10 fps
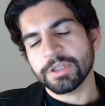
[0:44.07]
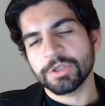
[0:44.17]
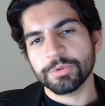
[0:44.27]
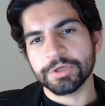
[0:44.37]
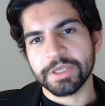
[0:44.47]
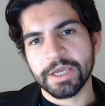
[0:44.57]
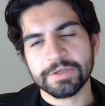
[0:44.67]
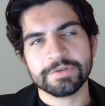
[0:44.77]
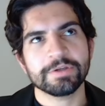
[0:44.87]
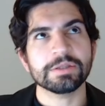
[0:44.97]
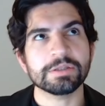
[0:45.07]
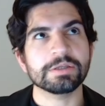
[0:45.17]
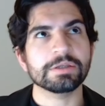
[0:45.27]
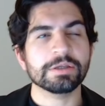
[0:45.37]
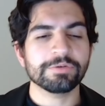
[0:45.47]
you would get
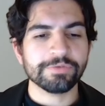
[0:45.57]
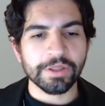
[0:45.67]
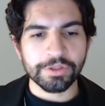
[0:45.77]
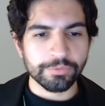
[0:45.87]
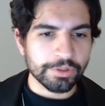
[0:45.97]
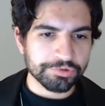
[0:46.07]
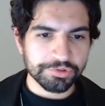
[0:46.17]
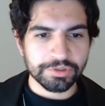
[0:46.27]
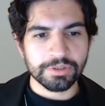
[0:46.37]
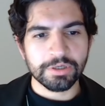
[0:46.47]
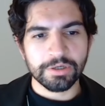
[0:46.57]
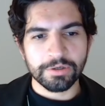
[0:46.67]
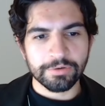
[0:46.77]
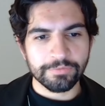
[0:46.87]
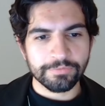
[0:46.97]
the valuation
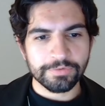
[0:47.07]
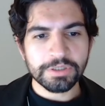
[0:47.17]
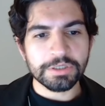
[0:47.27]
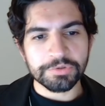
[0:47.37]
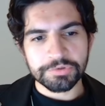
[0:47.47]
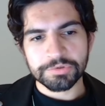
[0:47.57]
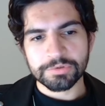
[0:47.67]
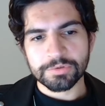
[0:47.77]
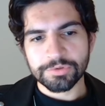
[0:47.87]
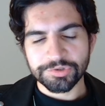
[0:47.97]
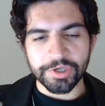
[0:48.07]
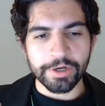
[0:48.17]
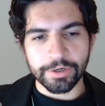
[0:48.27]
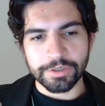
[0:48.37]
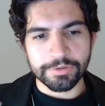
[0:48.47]
of each
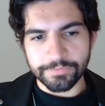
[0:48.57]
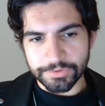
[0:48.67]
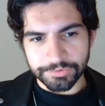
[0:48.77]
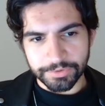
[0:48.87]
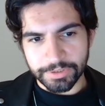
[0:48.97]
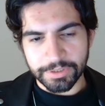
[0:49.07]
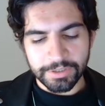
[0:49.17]
share individually.